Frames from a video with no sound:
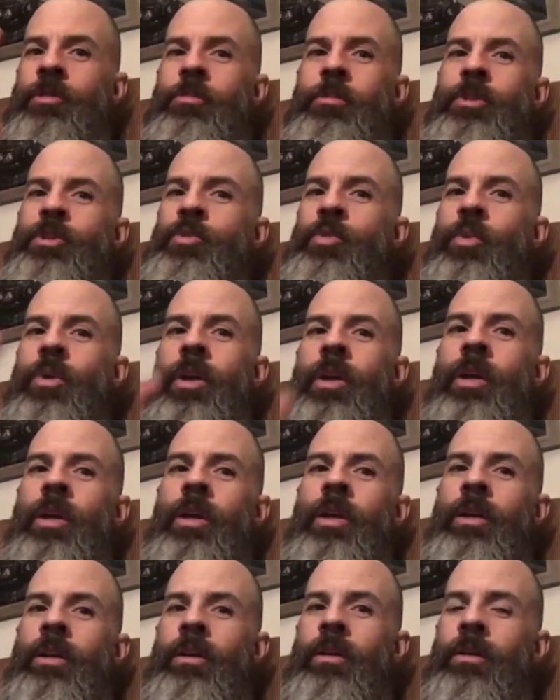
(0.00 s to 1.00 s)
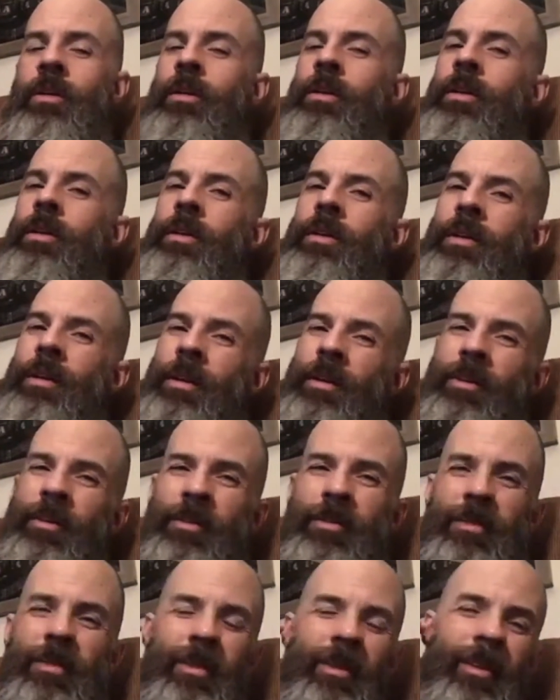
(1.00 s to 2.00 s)
in between and it
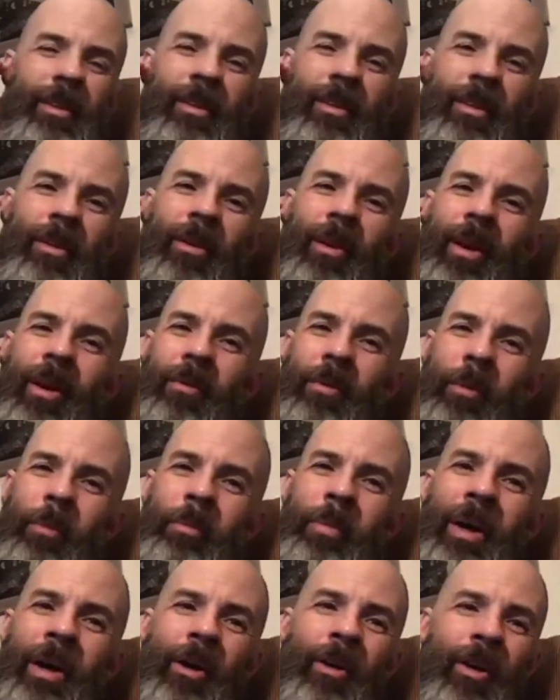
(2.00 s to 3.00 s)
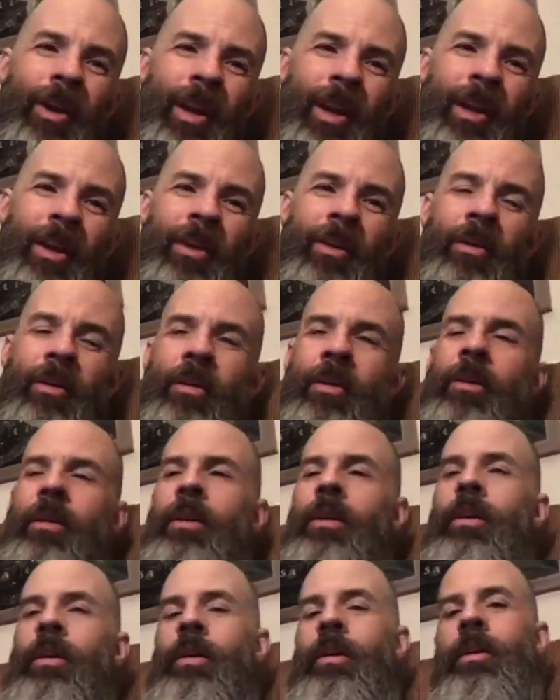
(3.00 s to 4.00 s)
just you have a better ear
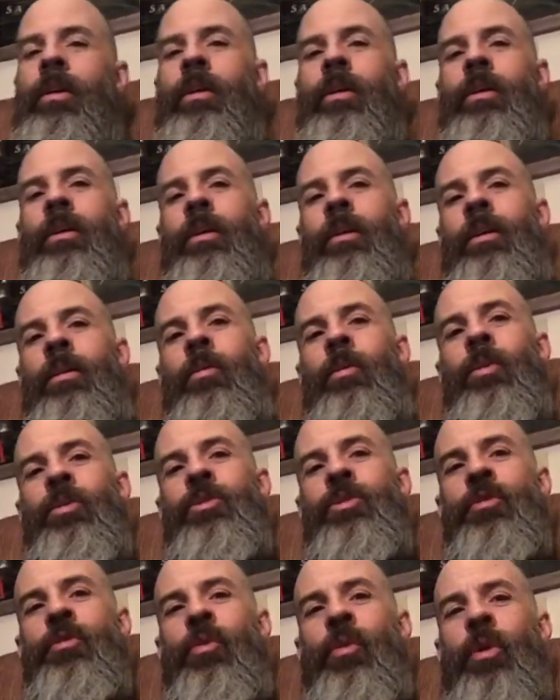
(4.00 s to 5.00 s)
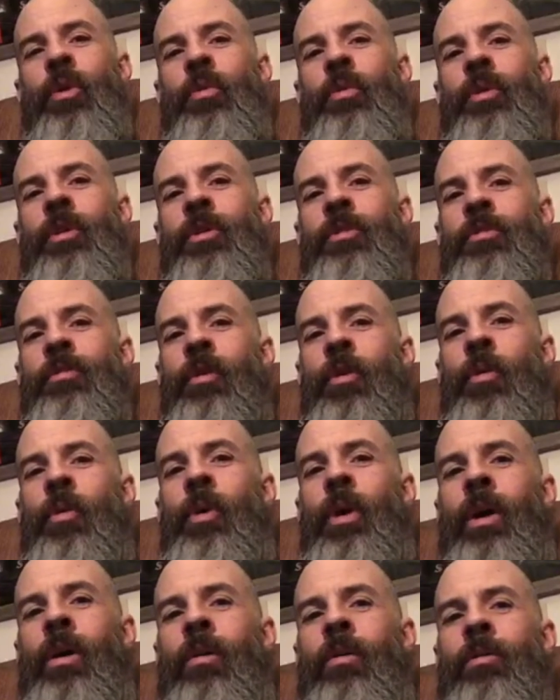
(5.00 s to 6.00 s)
uh, once you've worked with this for a
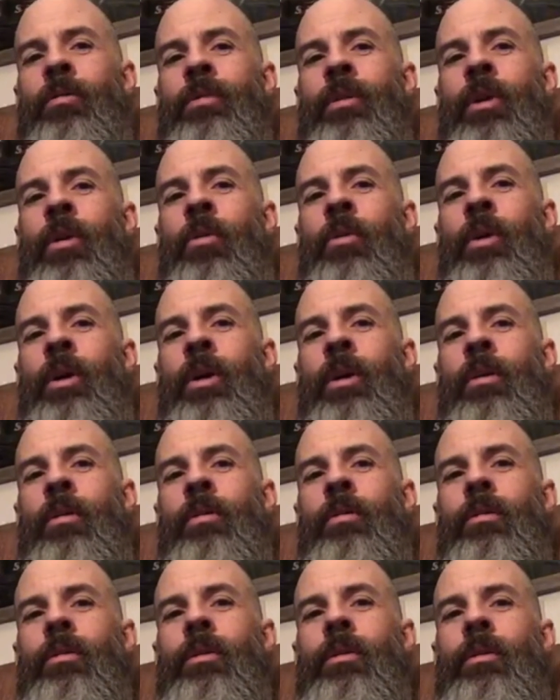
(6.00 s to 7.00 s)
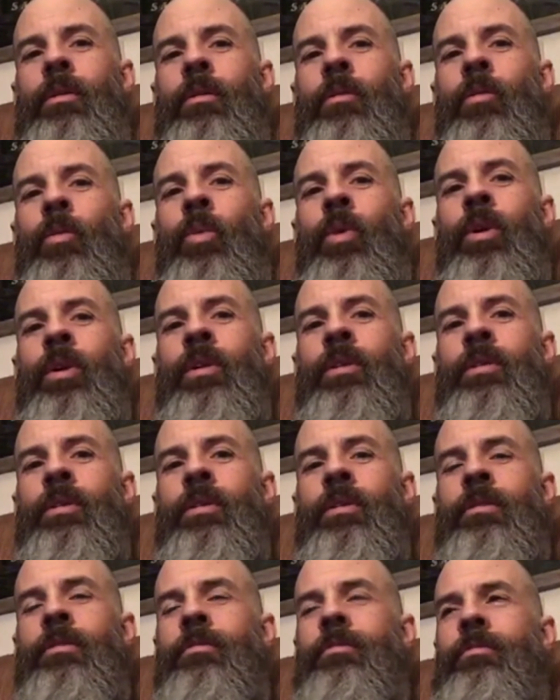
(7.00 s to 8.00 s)
while of knowing what to,
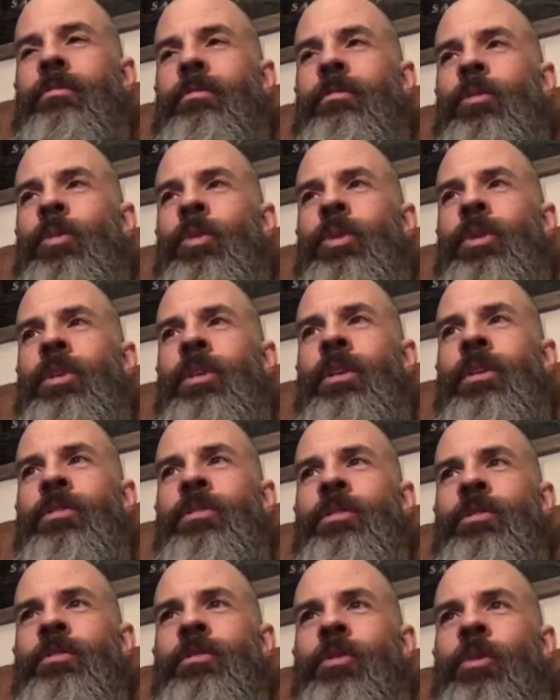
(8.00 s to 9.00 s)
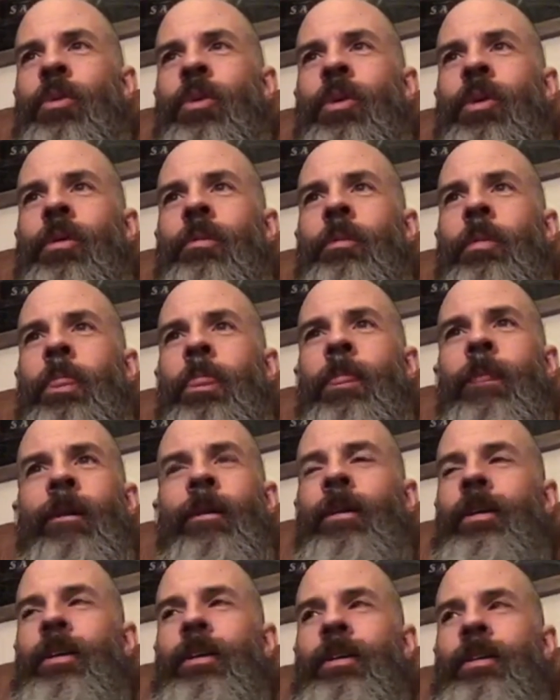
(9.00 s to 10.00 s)
what to listen for
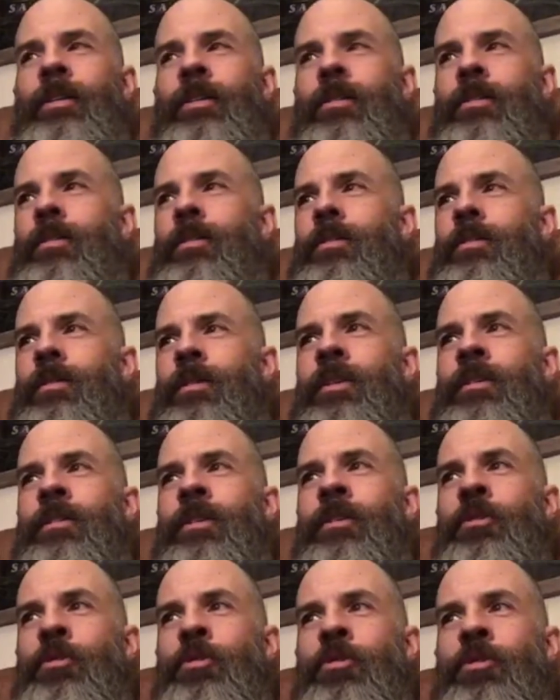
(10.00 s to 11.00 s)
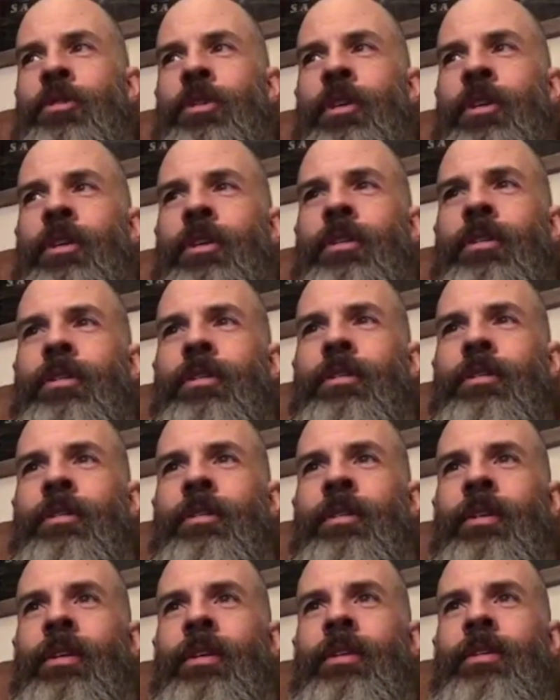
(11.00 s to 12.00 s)
it's it's interesting
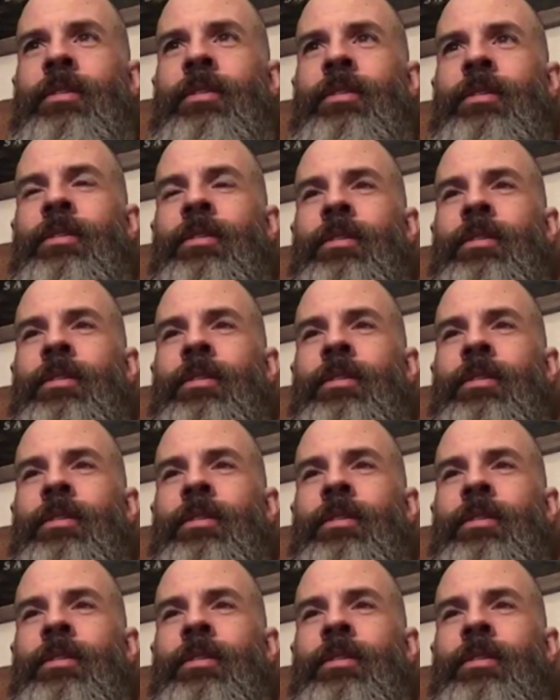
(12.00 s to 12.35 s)
that